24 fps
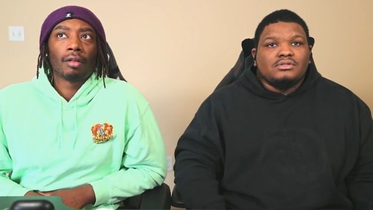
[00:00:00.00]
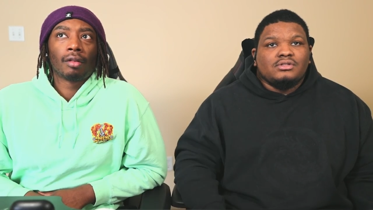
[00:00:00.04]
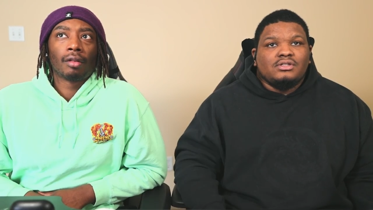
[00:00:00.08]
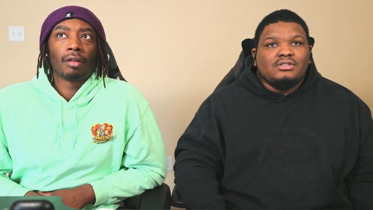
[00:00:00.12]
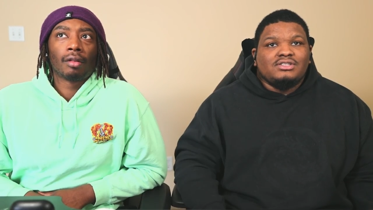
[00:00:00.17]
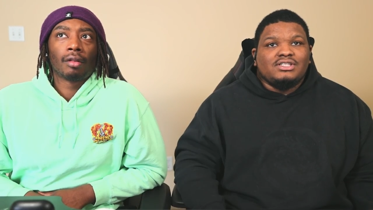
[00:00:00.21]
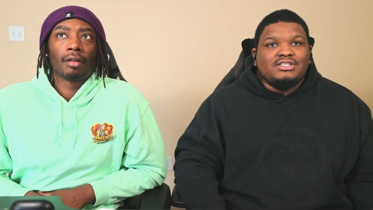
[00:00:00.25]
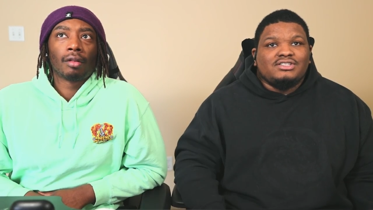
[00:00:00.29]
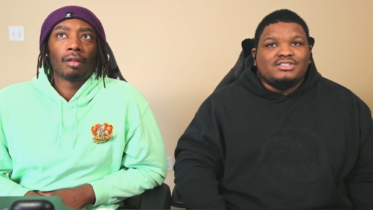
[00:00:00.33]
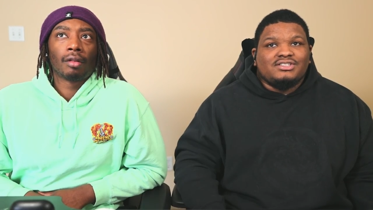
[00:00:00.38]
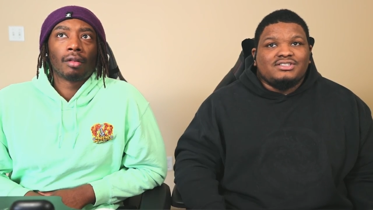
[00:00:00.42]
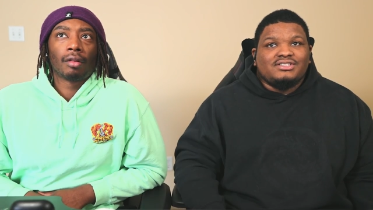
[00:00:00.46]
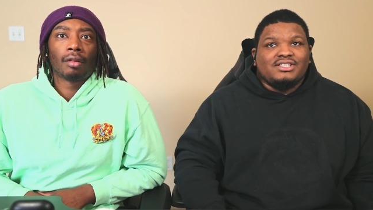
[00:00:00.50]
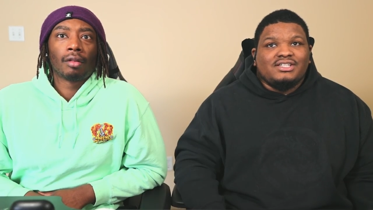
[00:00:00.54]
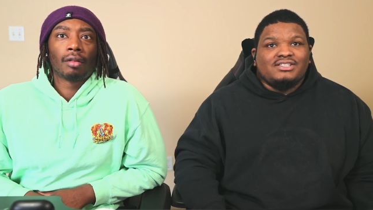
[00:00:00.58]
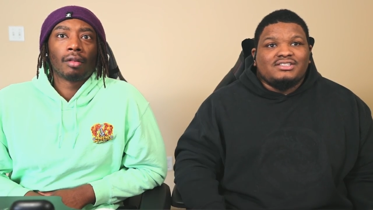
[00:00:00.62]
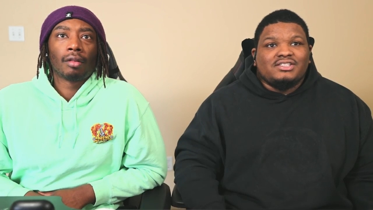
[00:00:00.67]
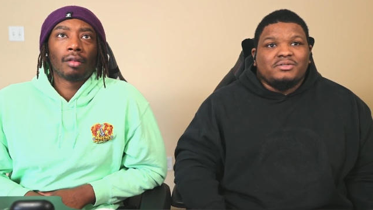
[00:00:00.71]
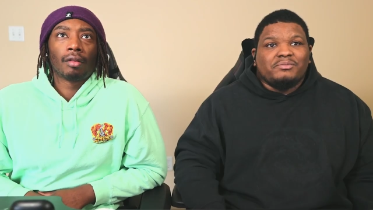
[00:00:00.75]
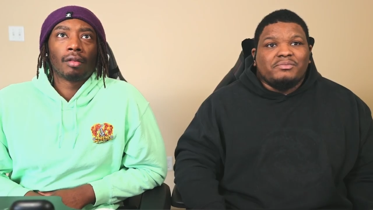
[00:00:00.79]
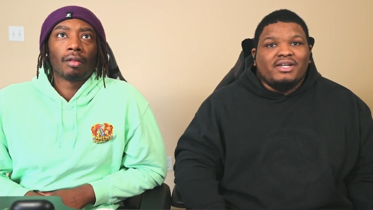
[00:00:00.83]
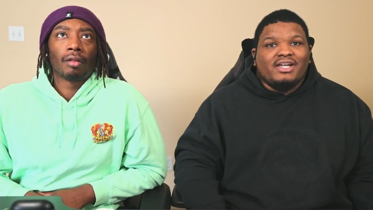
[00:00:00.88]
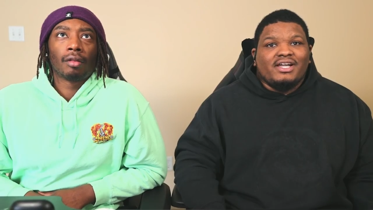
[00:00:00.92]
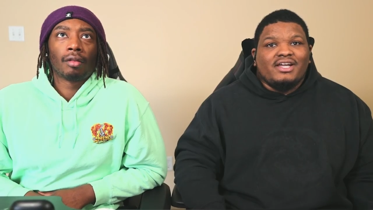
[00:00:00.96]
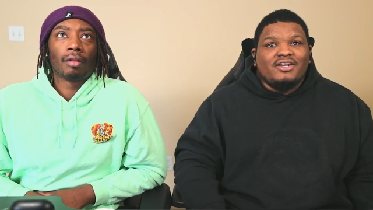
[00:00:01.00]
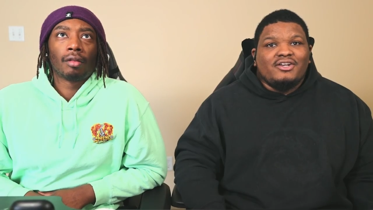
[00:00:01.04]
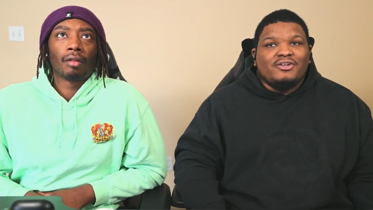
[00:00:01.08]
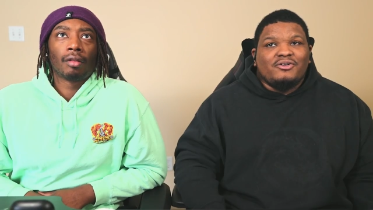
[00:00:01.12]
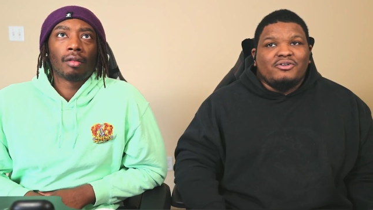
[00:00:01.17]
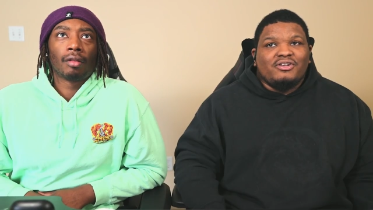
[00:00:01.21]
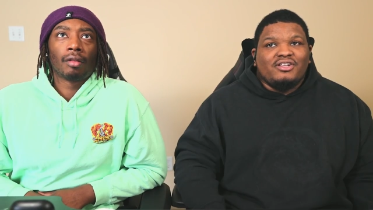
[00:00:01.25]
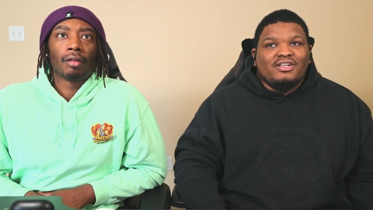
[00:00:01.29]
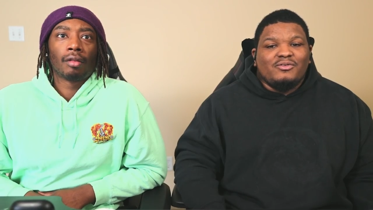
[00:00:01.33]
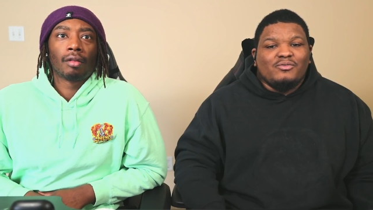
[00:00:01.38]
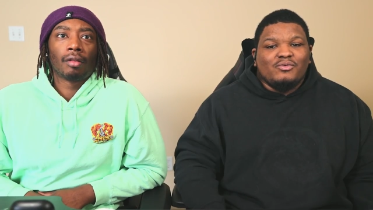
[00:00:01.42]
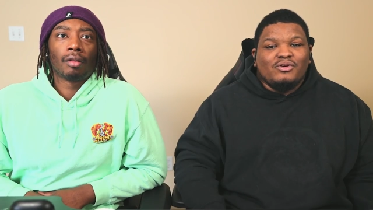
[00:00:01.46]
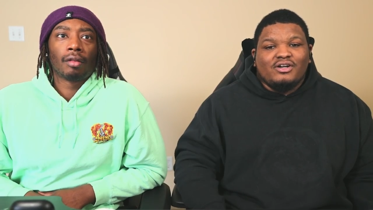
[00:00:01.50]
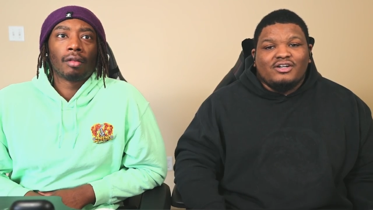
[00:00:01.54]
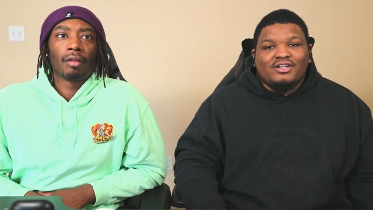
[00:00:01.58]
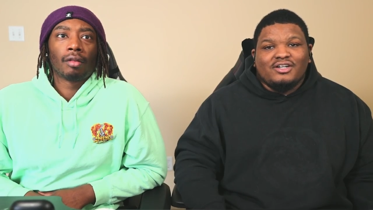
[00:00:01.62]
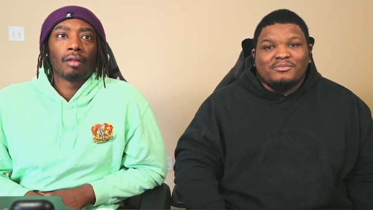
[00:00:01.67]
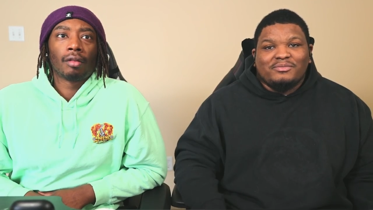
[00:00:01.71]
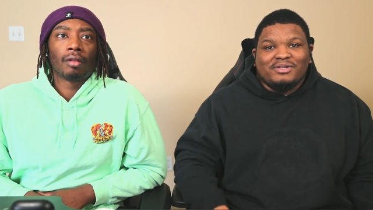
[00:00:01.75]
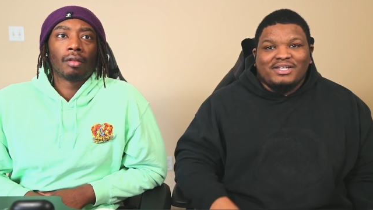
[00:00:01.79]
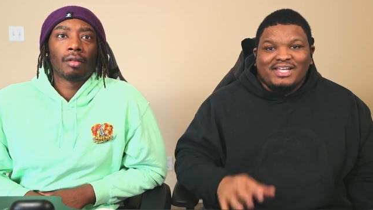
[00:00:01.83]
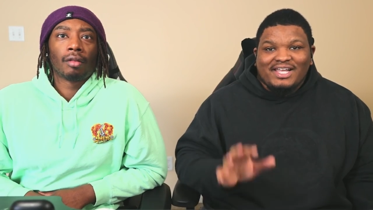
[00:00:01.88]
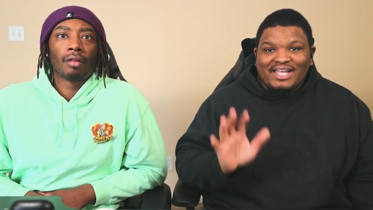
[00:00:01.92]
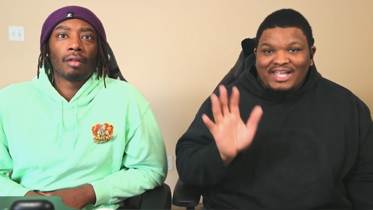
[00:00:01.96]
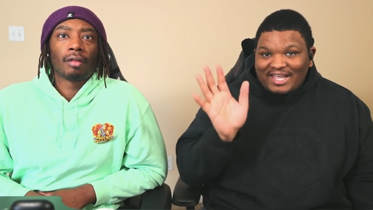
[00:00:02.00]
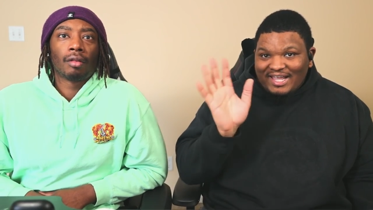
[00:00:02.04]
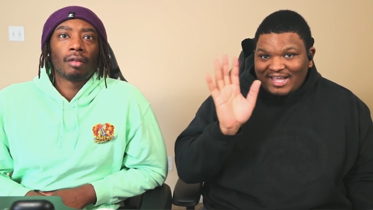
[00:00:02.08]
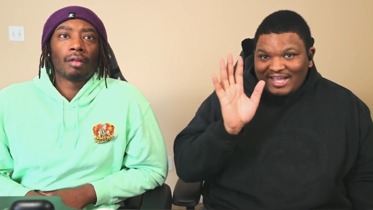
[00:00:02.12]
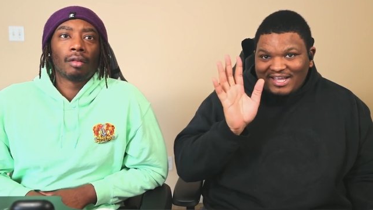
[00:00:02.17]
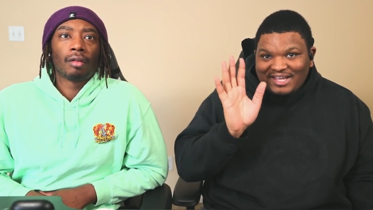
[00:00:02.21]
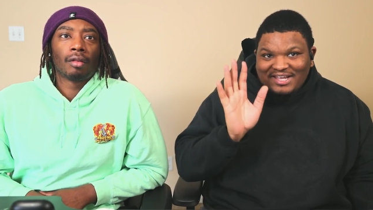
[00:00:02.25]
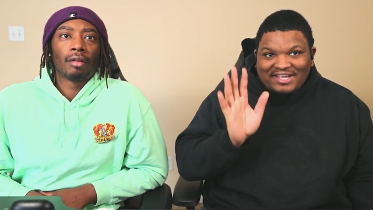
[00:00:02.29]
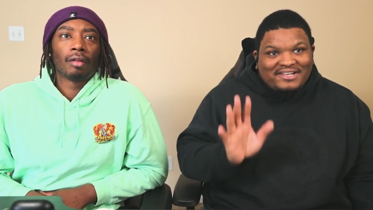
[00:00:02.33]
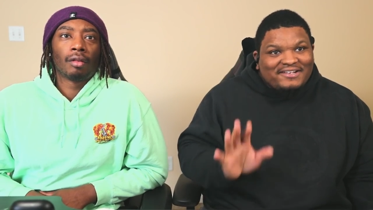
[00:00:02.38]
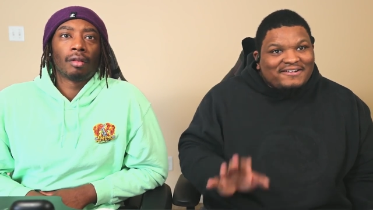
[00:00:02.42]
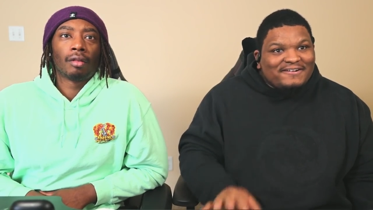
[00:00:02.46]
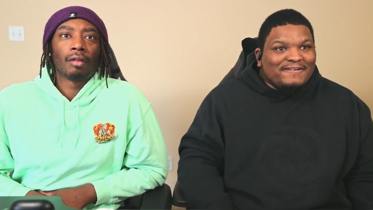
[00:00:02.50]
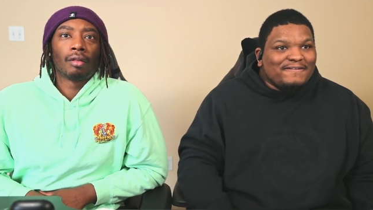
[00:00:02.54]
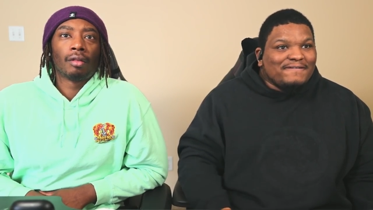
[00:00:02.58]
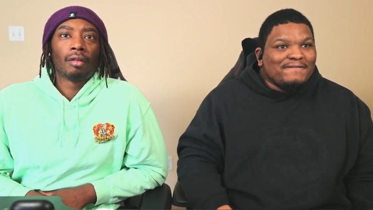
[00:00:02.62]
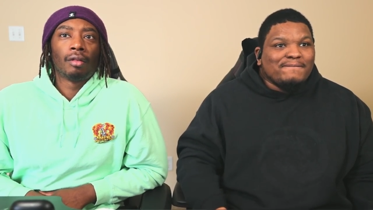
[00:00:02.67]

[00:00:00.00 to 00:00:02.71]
Speaker 1: He looked just like somebody I know. That he walk up like, hey.